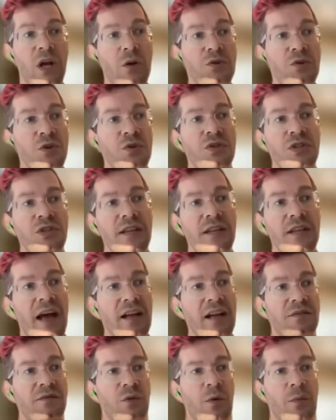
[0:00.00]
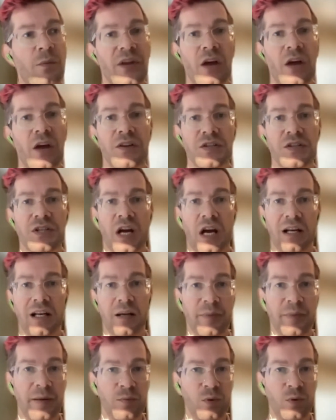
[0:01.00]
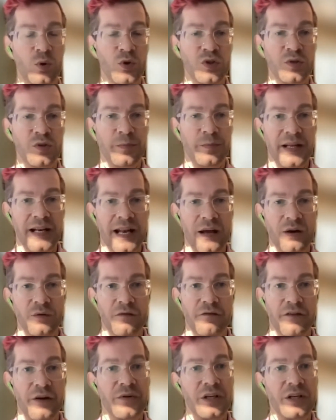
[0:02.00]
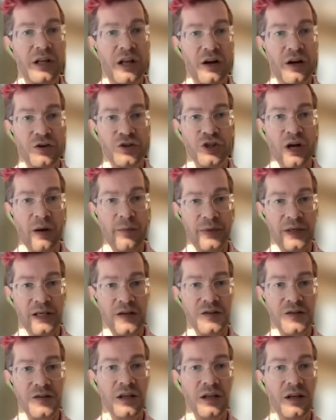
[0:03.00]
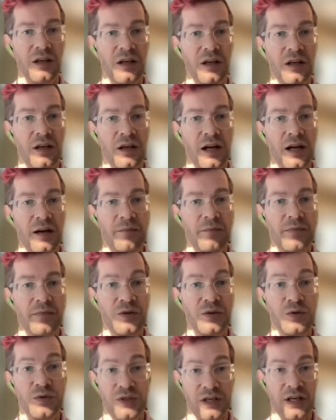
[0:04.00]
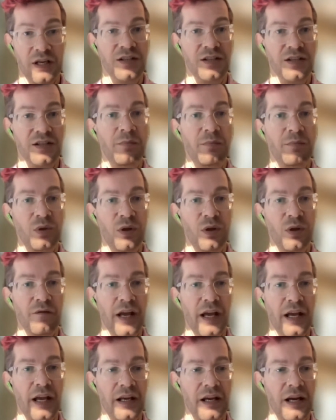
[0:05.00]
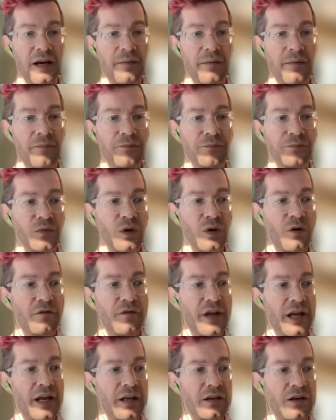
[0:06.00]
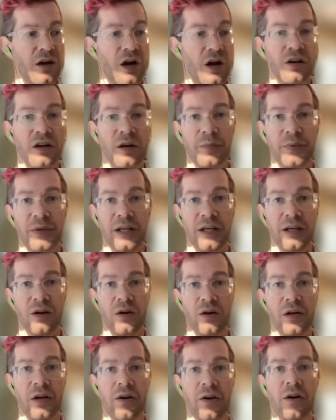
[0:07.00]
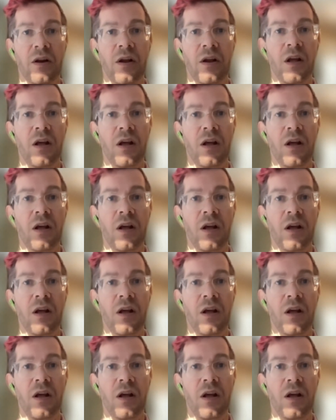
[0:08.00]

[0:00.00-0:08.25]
also see that from the other side, like people who spin out of very large companies. I used the example of a car company earlier.